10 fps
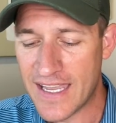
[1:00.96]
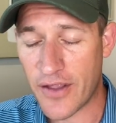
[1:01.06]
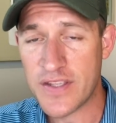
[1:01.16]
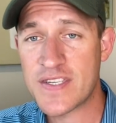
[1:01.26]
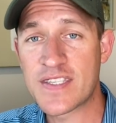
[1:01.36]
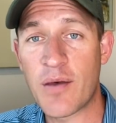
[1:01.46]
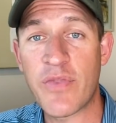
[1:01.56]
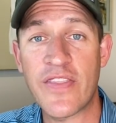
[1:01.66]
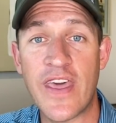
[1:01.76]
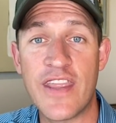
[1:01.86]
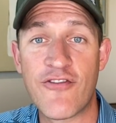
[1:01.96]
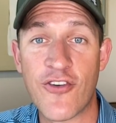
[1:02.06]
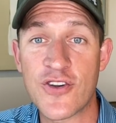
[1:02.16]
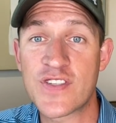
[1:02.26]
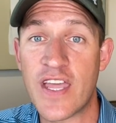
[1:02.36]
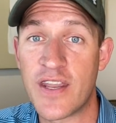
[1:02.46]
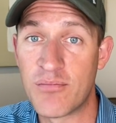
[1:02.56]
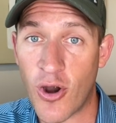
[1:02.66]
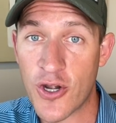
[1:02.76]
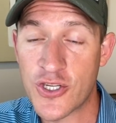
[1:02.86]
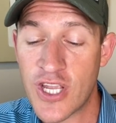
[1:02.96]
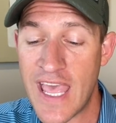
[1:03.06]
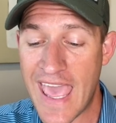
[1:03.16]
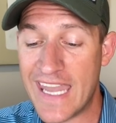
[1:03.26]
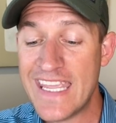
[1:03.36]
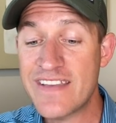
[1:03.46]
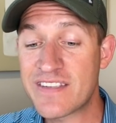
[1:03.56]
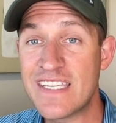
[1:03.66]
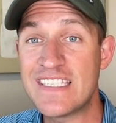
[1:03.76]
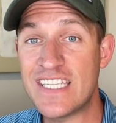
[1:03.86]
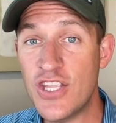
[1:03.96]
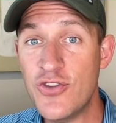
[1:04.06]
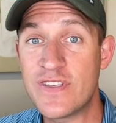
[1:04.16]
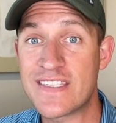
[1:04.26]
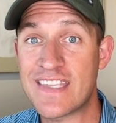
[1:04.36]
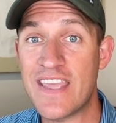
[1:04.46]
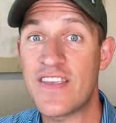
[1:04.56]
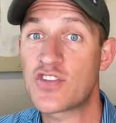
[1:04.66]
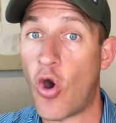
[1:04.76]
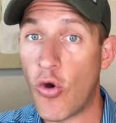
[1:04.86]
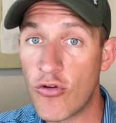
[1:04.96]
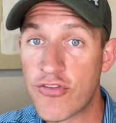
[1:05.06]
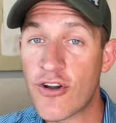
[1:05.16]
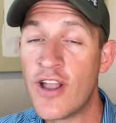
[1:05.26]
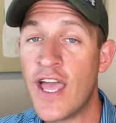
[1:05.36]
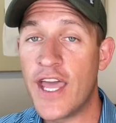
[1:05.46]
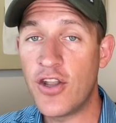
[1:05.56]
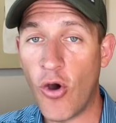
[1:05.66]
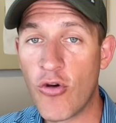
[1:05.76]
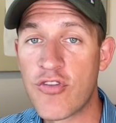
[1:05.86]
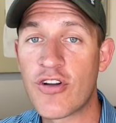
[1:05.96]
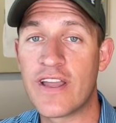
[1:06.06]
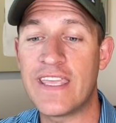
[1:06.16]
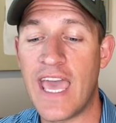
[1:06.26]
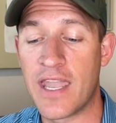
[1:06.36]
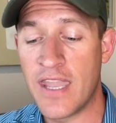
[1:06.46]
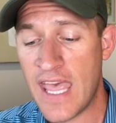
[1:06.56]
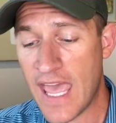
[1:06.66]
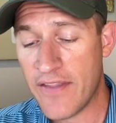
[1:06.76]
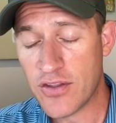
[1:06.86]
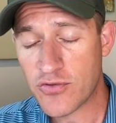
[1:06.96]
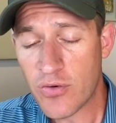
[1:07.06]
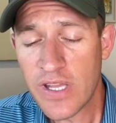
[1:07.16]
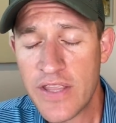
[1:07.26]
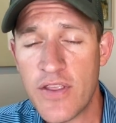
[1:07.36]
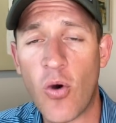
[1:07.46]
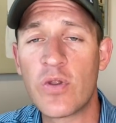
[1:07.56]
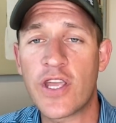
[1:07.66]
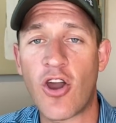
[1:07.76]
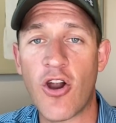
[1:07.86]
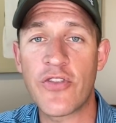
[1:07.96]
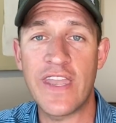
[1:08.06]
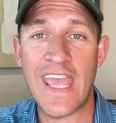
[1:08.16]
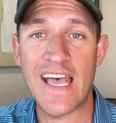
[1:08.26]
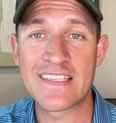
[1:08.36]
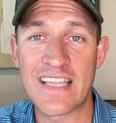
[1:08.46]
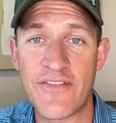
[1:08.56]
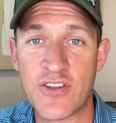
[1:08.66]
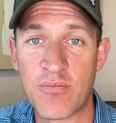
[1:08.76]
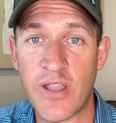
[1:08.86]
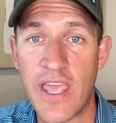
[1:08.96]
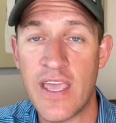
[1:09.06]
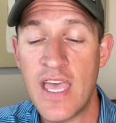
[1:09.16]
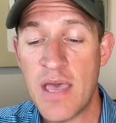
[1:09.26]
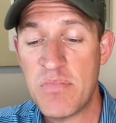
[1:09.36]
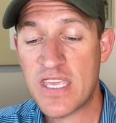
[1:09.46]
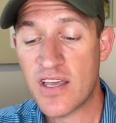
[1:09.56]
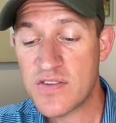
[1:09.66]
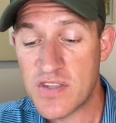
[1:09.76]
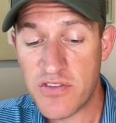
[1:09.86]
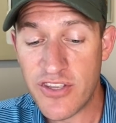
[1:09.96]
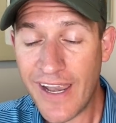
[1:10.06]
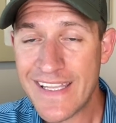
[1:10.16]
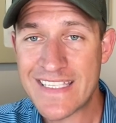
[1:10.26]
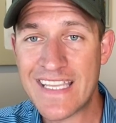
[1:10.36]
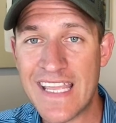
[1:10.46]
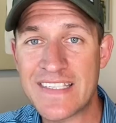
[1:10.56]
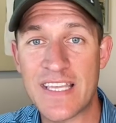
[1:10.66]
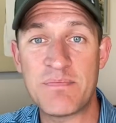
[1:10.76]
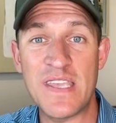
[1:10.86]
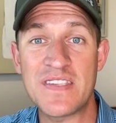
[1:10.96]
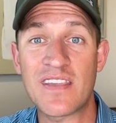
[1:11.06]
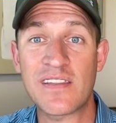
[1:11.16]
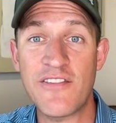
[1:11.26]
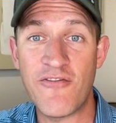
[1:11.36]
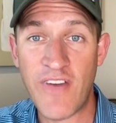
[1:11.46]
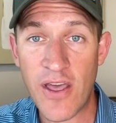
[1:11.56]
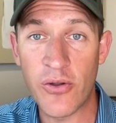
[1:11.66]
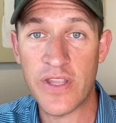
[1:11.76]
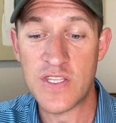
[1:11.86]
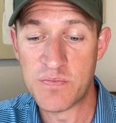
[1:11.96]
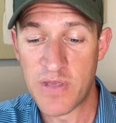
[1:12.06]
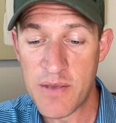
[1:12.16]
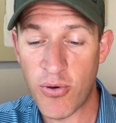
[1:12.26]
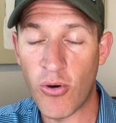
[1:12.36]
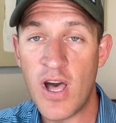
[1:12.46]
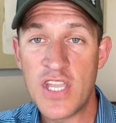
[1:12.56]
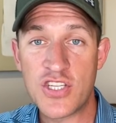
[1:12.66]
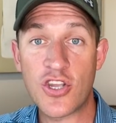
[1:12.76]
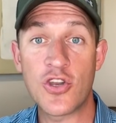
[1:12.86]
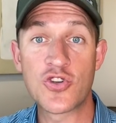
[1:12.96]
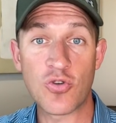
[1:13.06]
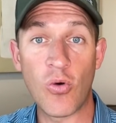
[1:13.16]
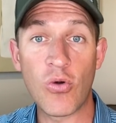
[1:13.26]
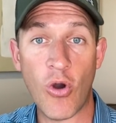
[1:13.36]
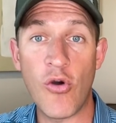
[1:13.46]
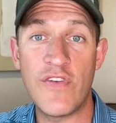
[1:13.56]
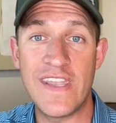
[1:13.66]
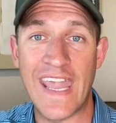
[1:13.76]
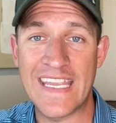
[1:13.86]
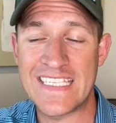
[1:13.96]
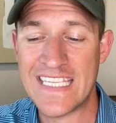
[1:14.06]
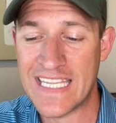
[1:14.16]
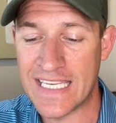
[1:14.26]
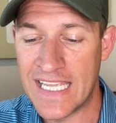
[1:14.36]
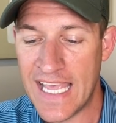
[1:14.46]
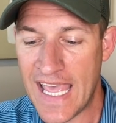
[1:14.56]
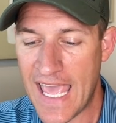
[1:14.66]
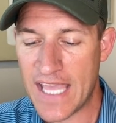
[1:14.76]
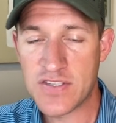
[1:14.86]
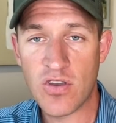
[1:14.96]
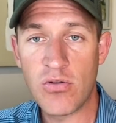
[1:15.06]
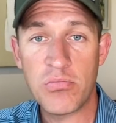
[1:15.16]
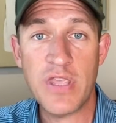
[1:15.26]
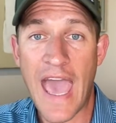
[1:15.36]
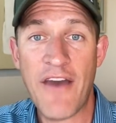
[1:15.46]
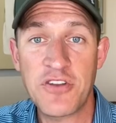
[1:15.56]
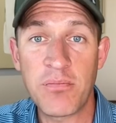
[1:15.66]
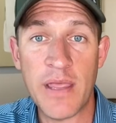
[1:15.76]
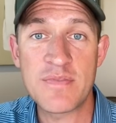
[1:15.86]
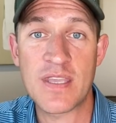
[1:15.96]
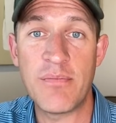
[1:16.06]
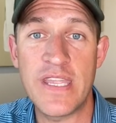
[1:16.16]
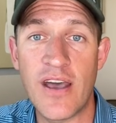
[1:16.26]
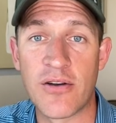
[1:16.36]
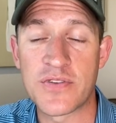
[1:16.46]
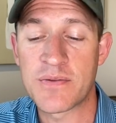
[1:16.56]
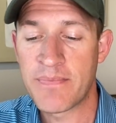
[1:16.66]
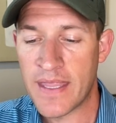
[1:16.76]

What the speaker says: Now, this is something that he first said in March, and he has continued to say this over and over again. And it's really the only card that he has left to play, because the United States has basically failed its people to control COVID-19. And so you have to blame somebody else.